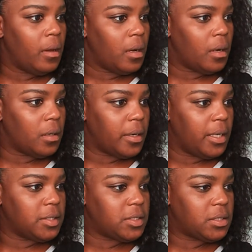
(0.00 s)
All
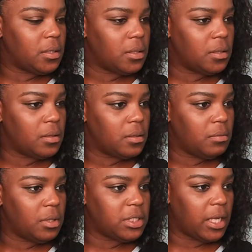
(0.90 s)
right. Let
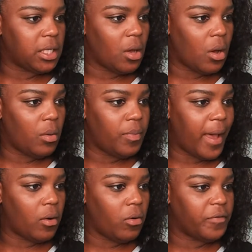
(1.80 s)
me take y'all back
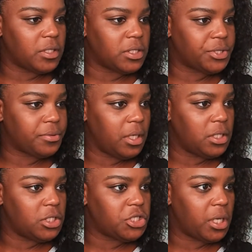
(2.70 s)
over to screen
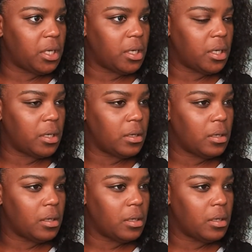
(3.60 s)
share.